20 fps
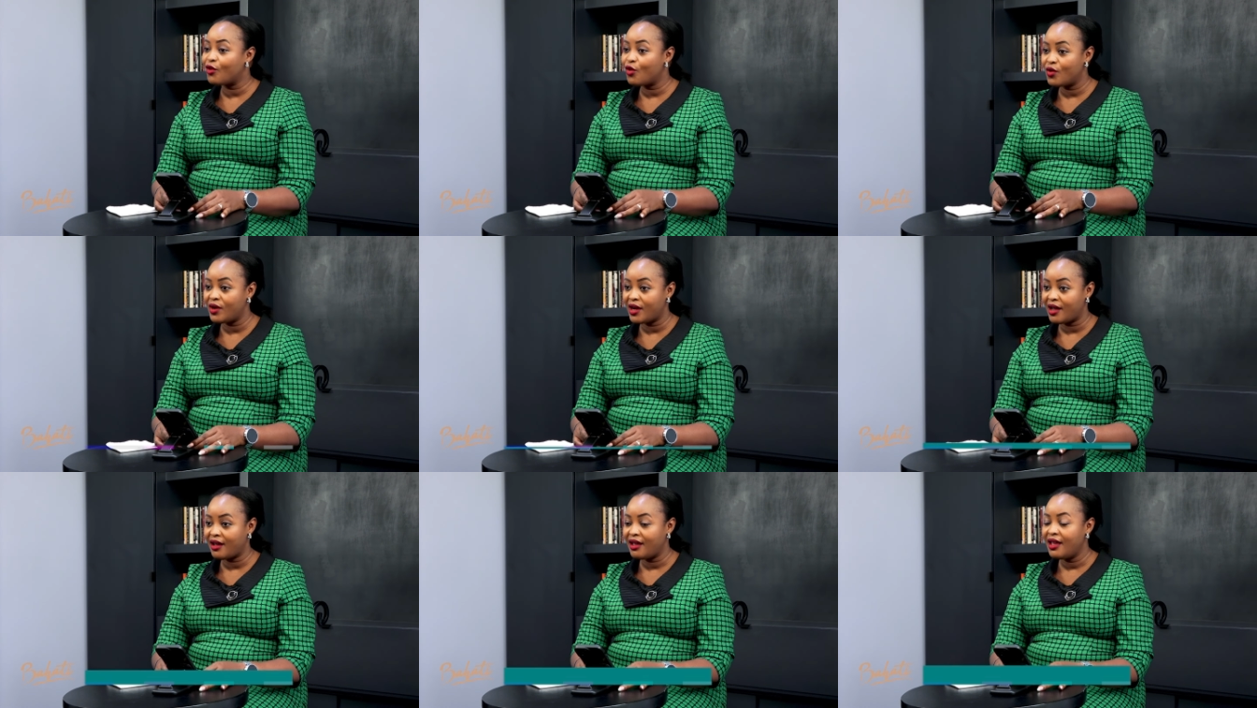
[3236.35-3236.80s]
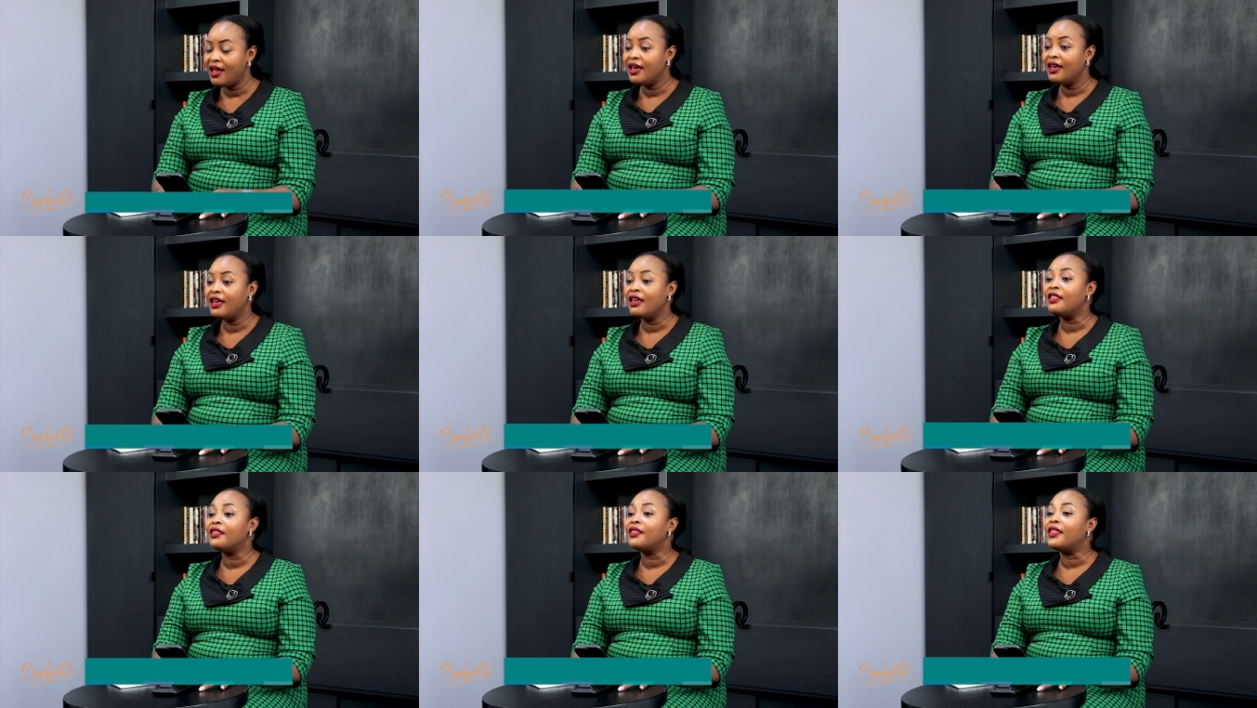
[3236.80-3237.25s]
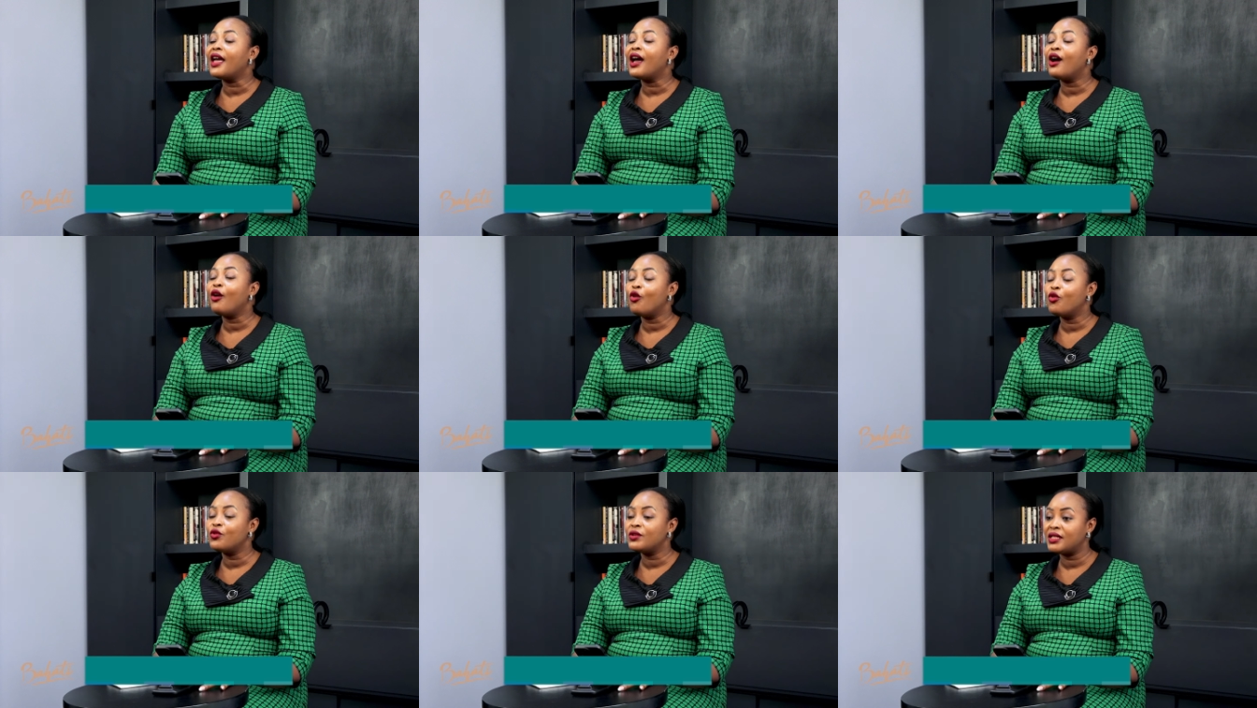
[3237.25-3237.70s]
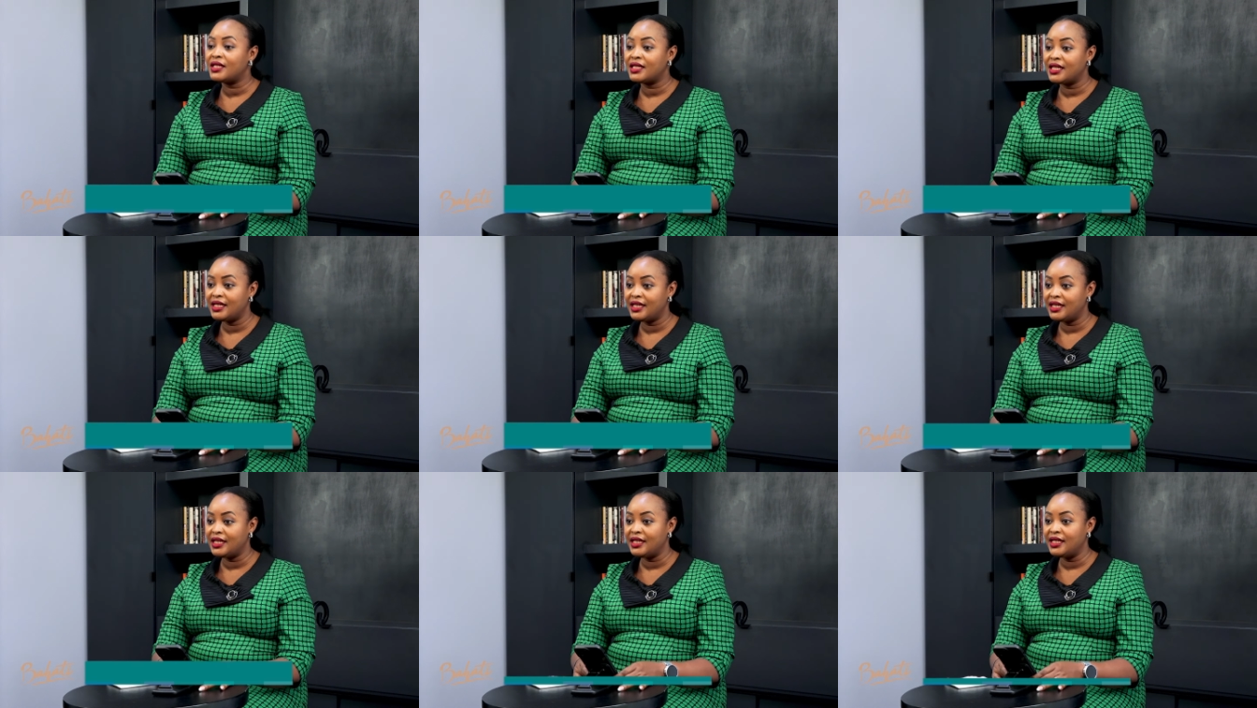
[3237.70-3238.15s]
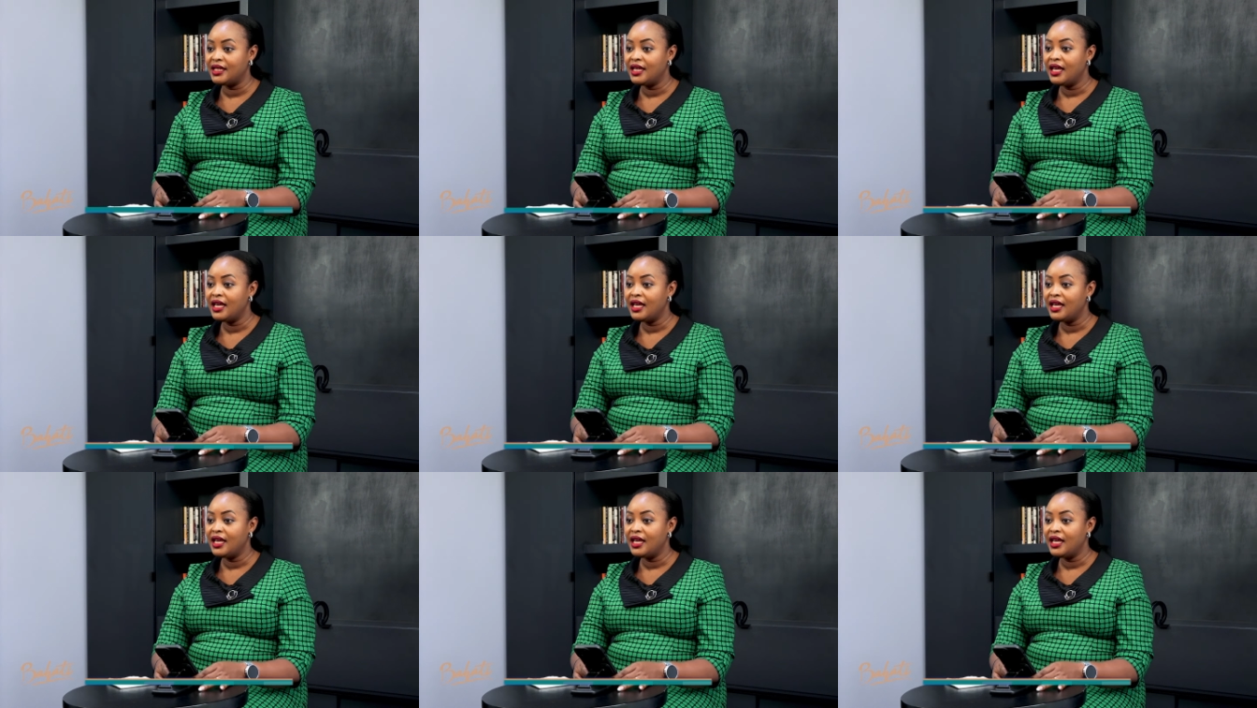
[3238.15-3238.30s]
honor in their own city.